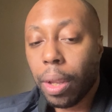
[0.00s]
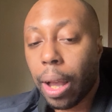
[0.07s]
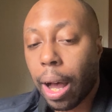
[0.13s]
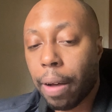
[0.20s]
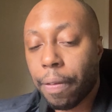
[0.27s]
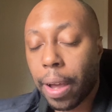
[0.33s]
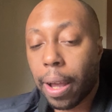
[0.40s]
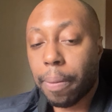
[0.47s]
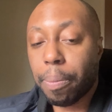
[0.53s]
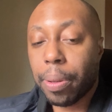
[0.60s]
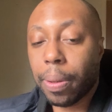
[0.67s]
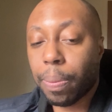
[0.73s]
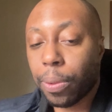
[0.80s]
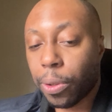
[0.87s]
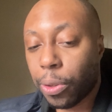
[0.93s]
I've had
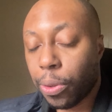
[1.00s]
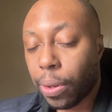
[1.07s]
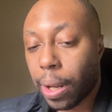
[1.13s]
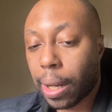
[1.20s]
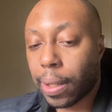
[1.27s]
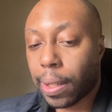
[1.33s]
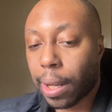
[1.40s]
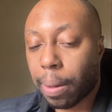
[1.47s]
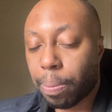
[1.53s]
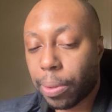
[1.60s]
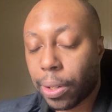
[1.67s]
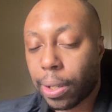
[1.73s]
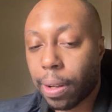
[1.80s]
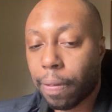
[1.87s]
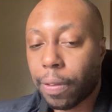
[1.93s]
people do that type of
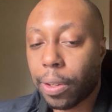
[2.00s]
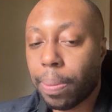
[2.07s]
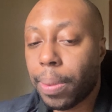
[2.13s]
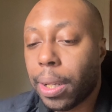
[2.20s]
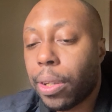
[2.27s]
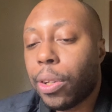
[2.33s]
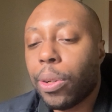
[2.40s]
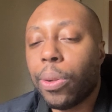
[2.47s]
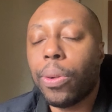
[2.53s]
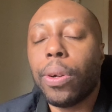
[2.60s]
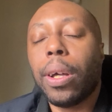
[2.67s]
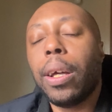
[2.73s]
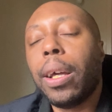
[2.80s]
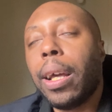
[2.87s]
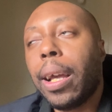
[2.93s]
stuff to me too.
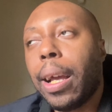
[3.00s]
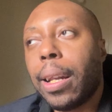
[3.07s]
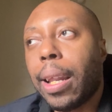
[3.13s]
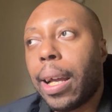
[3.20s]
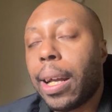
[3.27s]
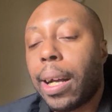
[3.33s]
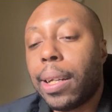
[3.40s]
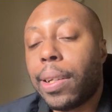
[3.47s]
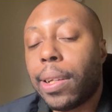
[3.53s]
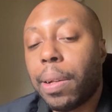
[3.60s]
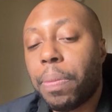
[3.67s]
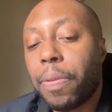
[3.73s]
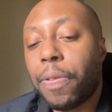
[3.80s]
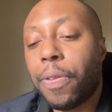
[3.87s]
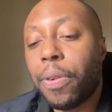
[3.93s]
And like I said
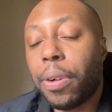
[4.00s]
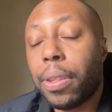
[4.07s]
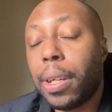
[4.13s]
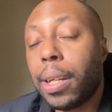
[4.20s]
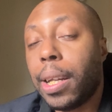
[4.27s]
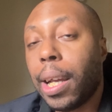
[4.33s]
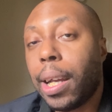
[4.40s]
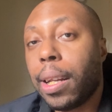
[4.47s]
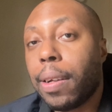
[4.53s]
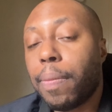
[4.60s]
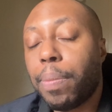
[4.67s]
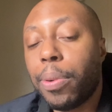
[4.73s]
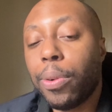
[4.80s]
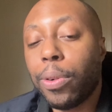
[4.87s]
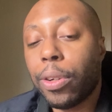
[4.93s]
before, the dating
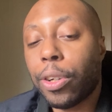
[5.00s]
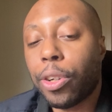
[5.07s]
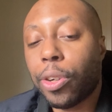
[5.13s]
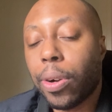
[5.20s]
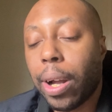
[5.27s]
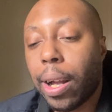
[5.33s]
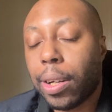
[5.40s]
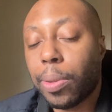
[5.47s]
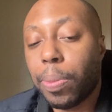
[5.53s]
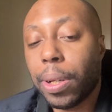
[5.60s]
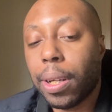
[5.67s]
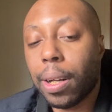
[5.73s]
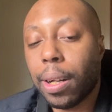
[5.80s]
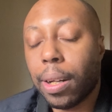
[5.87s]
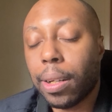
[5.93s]
pool is trash
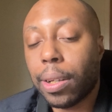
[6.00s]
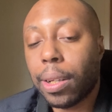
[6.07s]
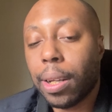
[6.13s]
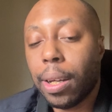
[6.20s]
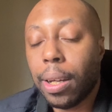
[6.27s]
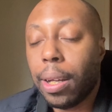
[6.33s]
because